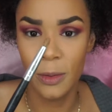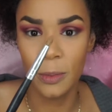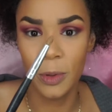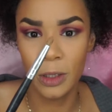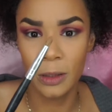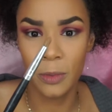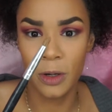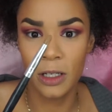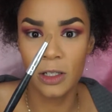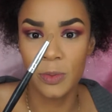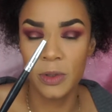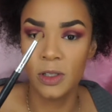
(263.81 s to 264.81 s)
bullet
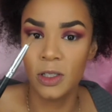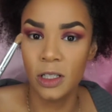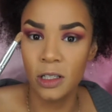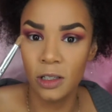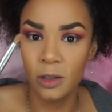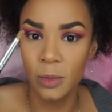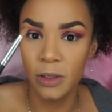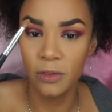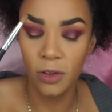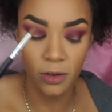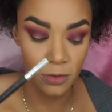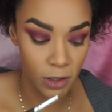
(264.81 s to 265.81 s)
brush, but just a little bit
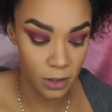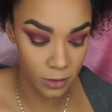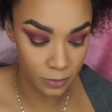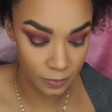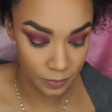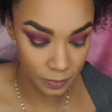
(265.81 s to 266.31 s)
fluffier.